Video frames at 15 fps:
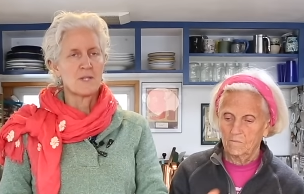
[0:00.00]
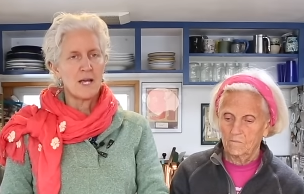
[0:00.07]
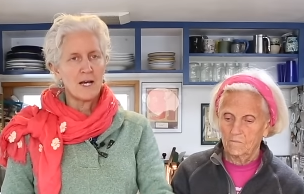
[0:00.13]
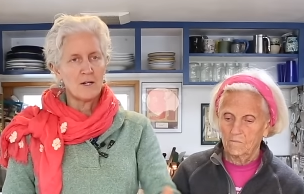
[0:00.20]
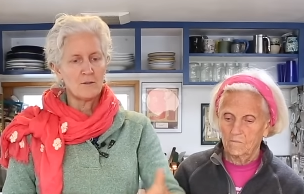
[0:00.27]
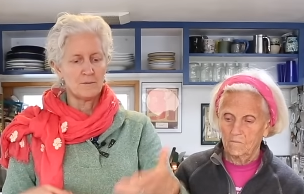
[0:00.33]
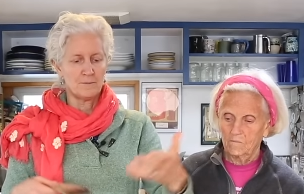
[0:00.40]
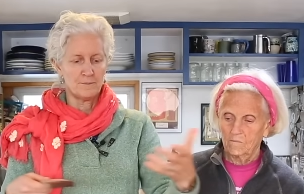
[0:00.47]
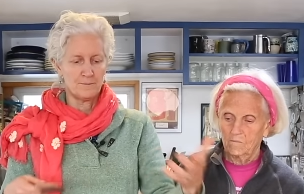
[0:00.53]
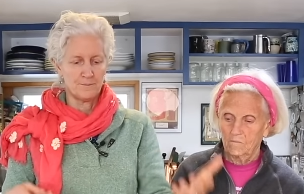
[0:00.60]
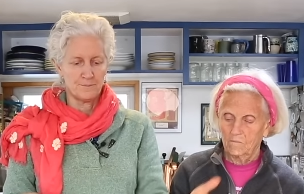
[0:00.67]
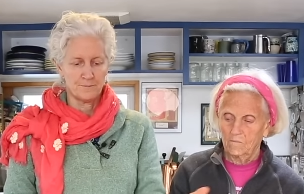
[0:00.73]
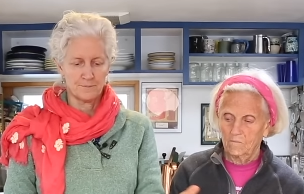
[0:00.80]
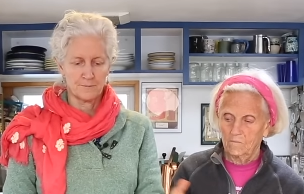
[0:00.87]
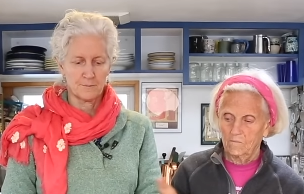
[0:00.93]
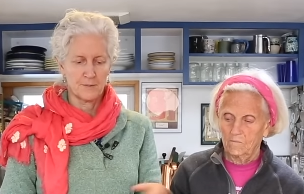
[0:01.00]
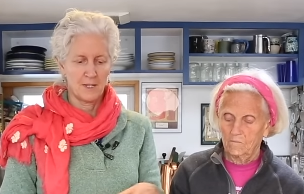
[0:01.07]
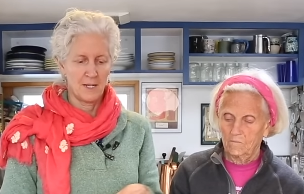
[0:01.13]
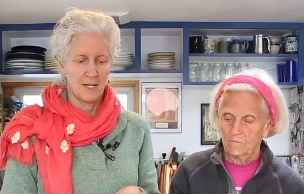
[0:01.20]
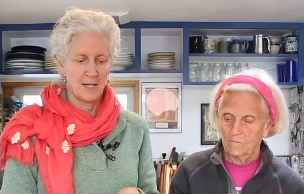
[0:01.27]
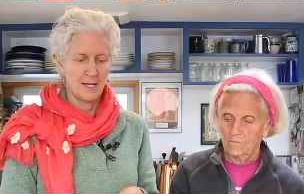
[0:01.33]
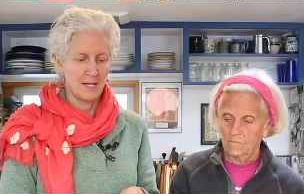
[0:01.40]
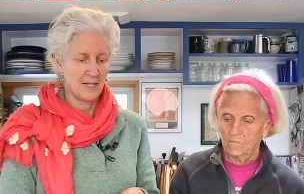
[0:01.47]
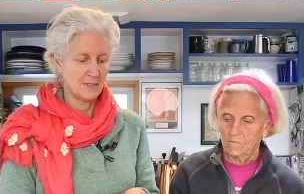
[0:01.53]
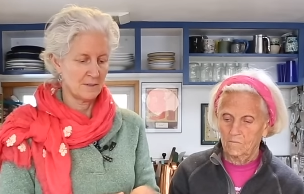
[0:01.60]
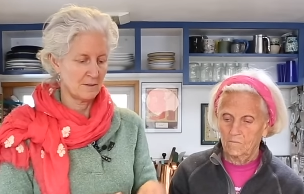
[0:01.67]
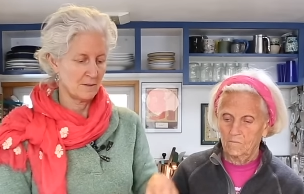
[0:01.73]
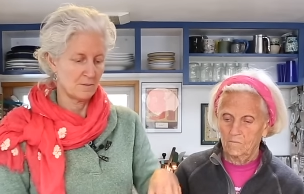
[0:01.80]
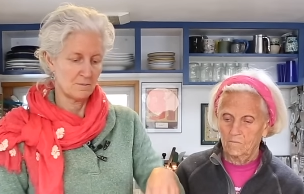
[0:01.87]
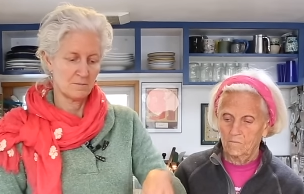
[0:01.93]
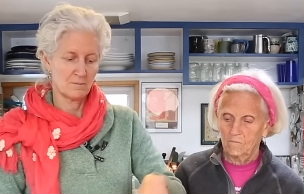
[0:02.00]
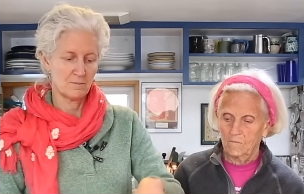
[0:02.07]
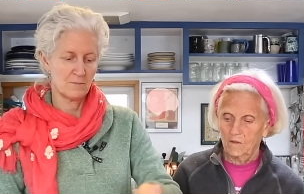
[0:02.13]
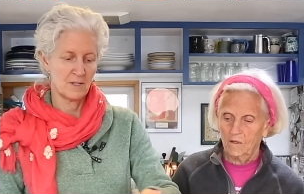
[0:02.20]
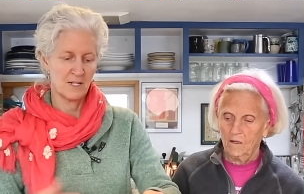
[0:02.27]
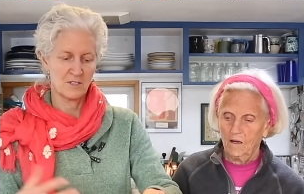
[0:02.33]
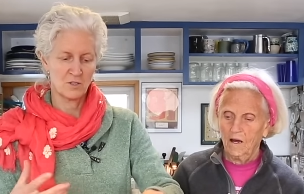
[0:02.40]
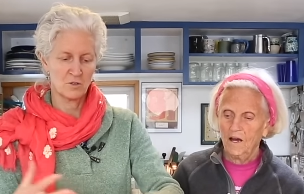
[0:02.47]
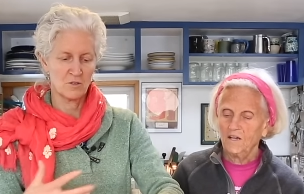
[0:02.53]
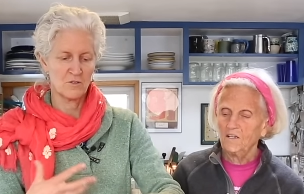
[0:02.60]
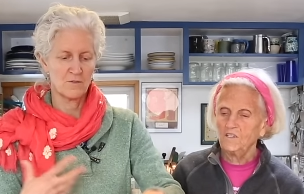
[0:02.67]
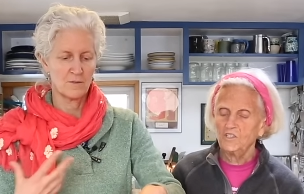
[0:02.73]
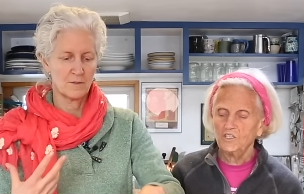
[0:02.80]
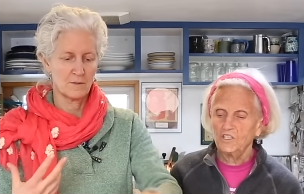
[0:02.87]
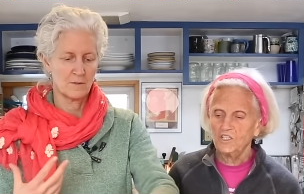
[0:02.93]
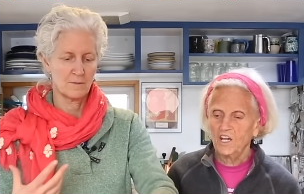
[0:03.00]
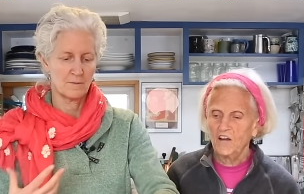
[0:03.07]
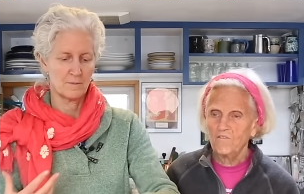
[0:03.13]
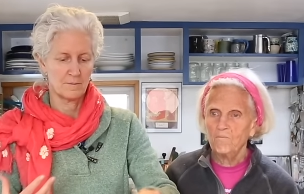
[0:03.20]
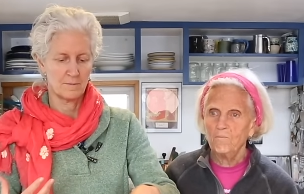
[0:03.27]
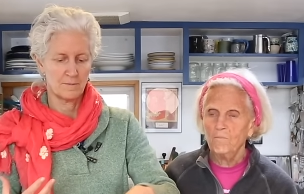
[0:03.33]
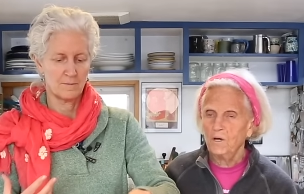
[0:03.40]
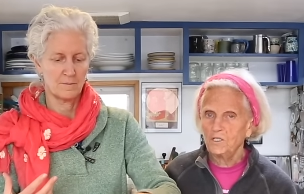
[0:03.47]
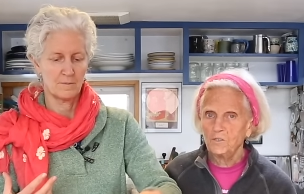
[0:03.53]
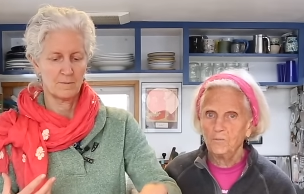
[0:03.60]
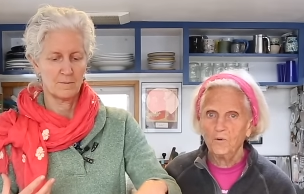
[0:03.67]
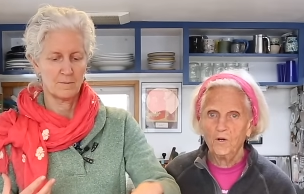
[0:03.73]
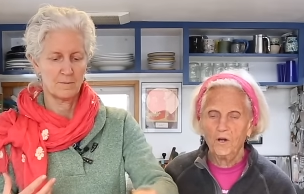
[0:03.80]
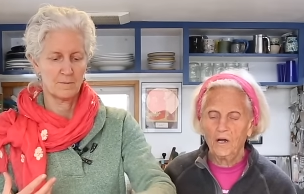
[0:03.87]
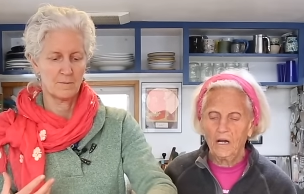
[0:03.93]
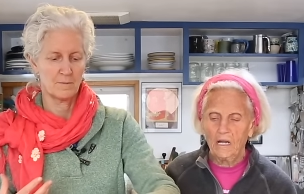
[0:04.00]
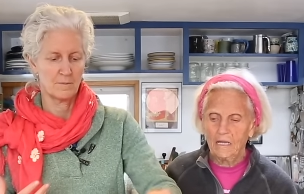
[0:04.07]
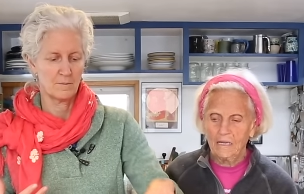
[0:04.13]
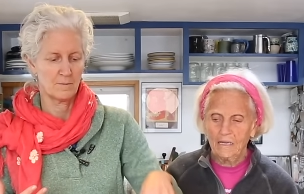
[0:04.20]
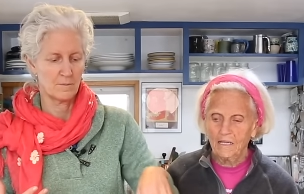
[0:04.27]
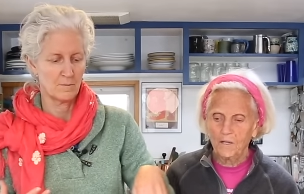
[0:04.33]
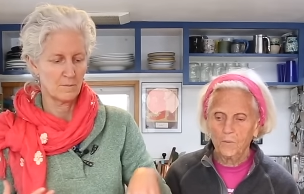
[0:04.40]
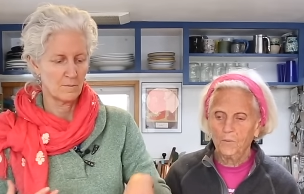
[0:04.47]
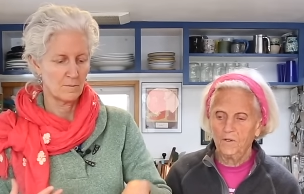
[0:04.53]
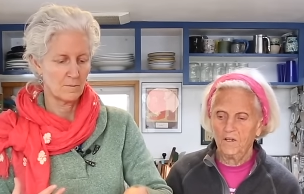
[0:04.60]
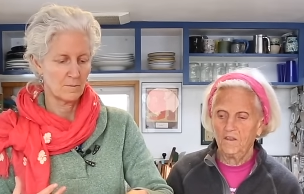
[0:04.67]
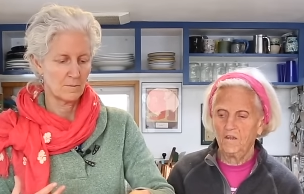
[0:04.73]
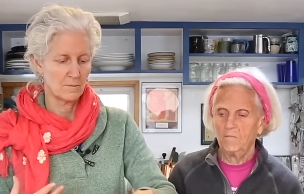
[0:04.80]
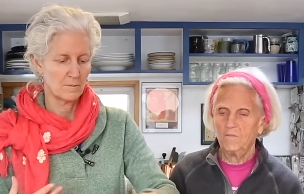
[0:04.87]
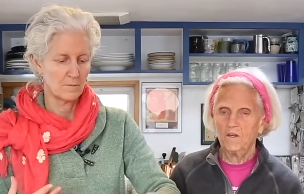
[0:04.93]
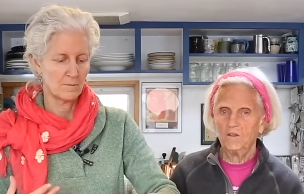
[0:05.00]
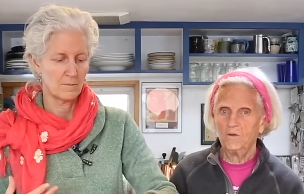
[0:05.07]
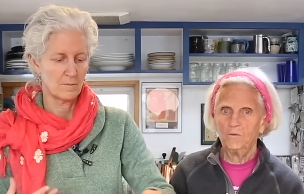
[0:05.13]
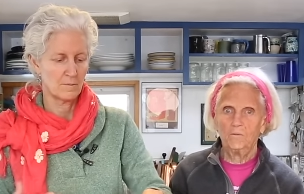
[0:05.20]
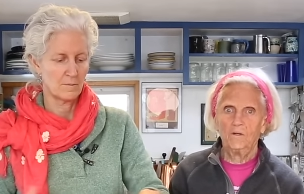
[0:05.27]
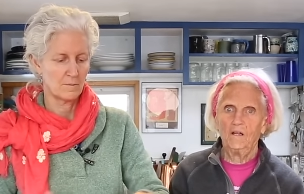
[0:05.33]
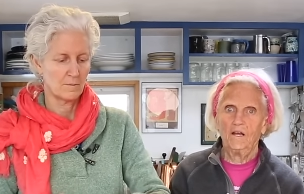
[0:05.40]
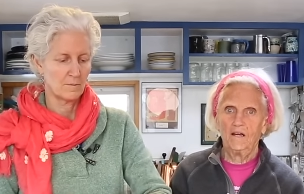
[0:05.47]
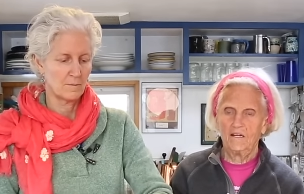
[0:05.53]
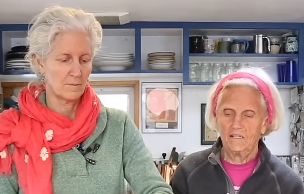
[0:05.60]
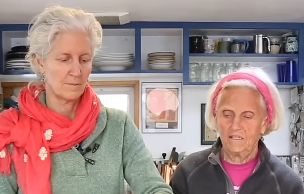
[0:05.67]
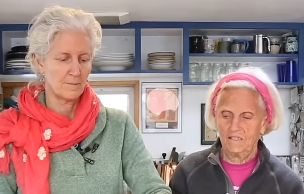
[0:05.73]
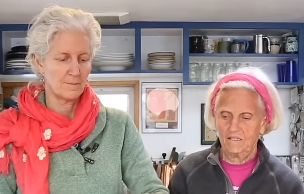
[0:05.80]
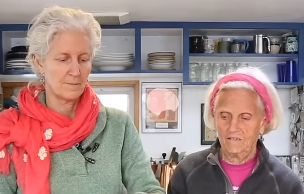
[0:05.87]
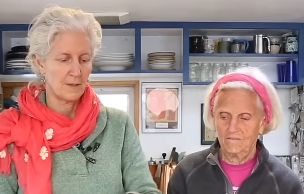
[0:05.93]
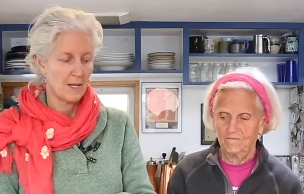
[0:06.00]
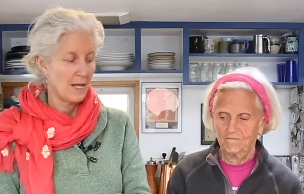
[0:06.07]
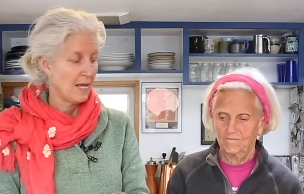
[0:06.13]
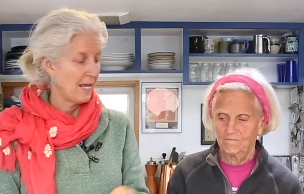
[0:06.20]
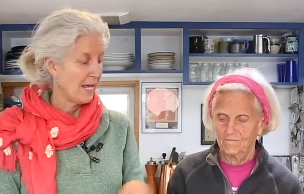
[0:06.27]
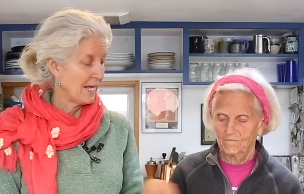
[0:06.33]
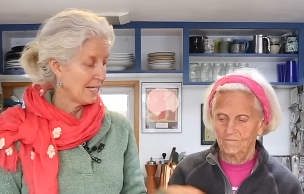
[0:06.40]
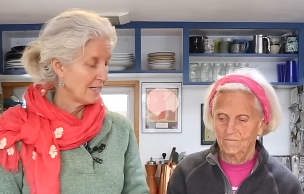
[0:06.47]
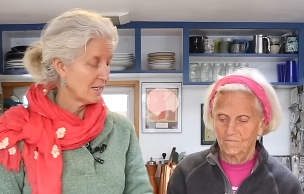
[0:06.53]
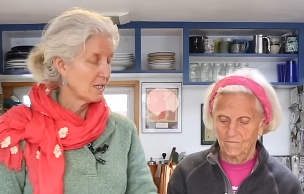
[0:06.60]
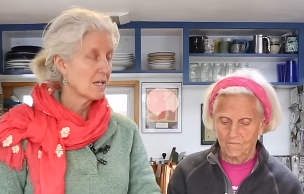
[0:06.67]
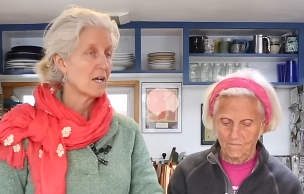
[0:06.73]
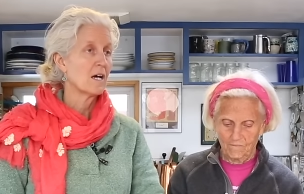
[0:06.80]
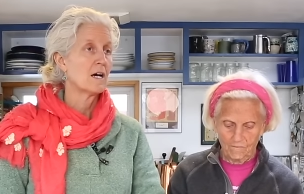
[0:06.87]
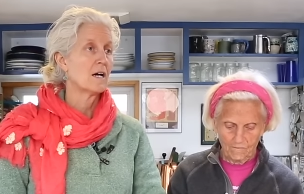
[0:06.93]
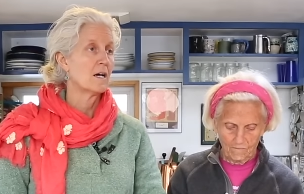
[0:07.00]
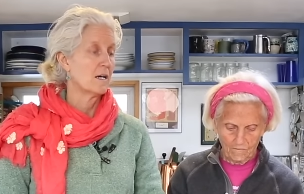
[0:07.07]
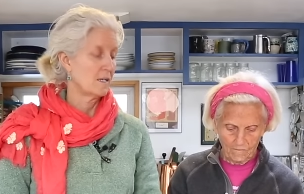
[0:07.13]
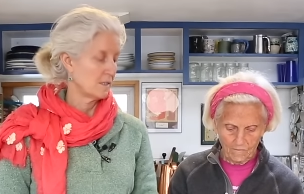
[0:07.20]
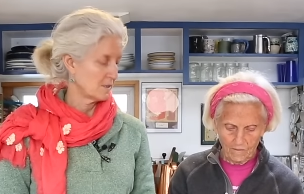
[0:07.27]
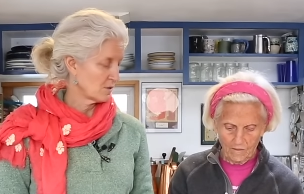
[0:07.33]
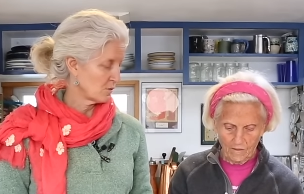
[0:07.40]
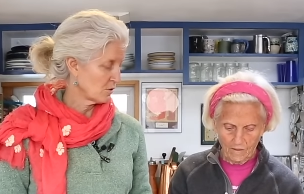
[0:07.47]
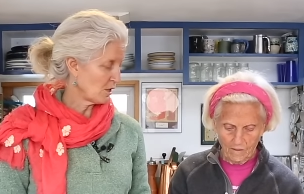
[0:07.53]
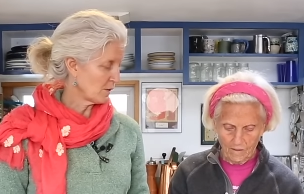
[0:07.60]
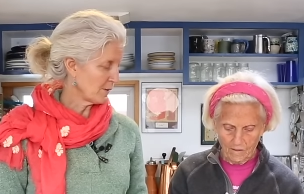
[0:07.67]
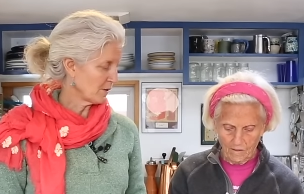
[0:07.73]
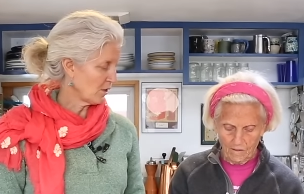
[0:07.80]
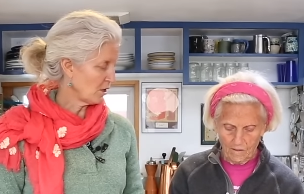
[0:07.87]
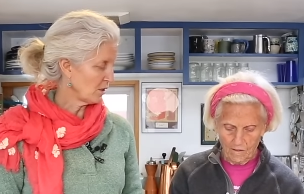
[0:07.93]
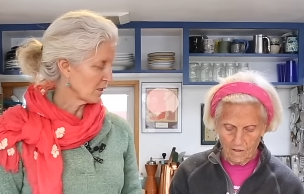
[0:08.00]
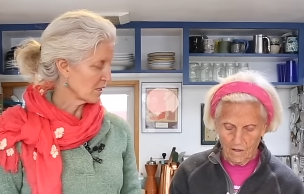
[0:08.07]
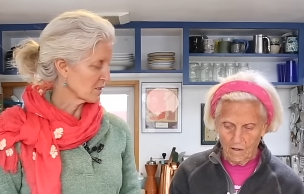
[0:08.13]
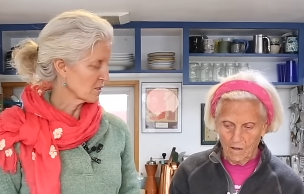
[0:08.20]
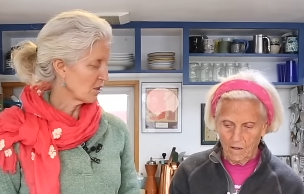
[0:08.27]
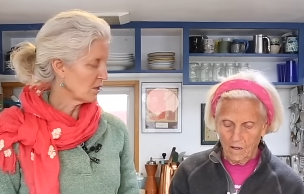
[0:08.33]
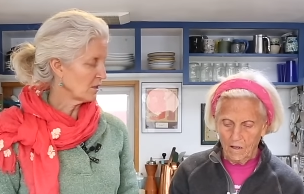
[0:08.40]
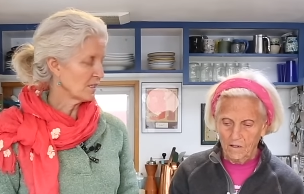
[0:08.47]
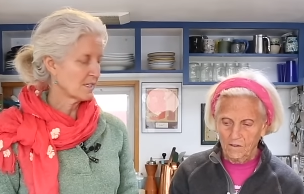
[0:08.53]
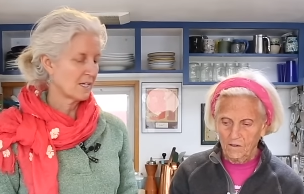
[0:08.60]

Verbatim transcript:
Speaker 1: out and it's Onions
Speaker 2: just have much more liquid in them than you realize.
Speaker 1: And talk about garlic, because garlic... And